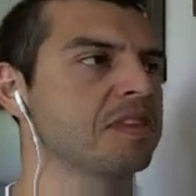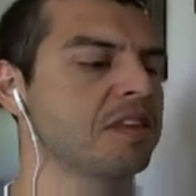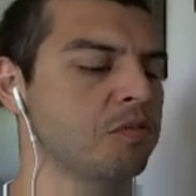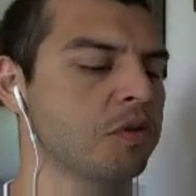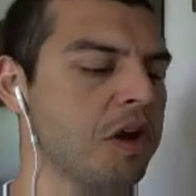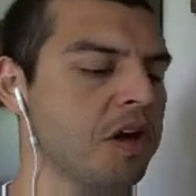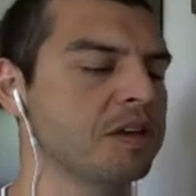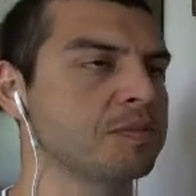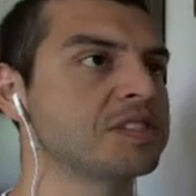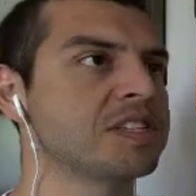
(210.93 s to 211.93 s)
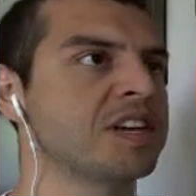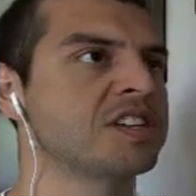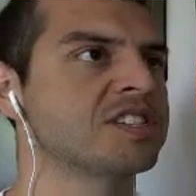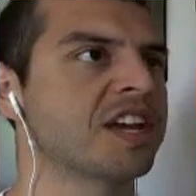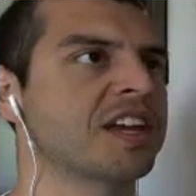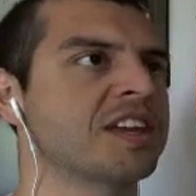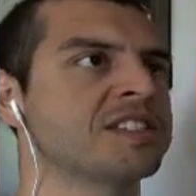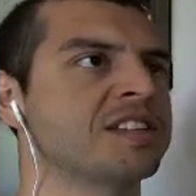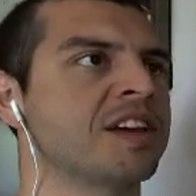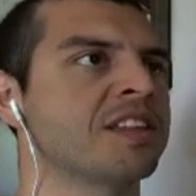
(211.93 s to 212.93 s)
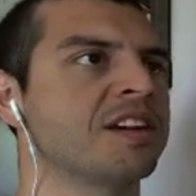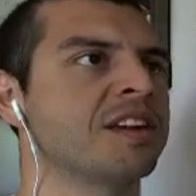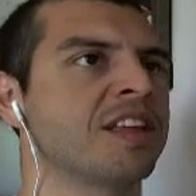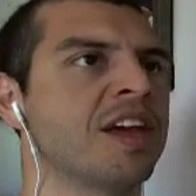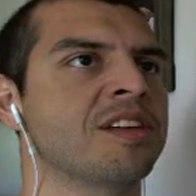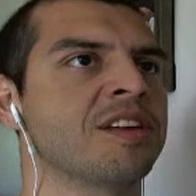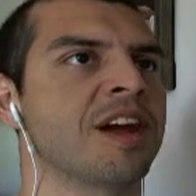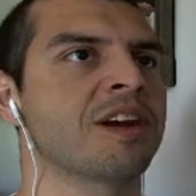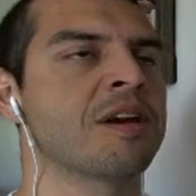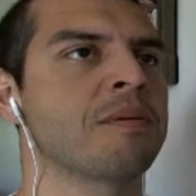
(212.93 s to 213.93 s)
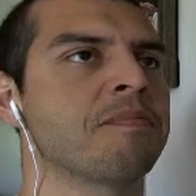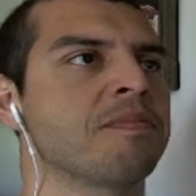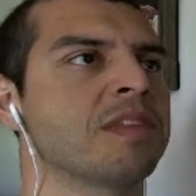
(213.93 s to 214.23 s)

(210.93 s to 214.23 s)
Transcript: we'll call him C, just like he is in the other diagram,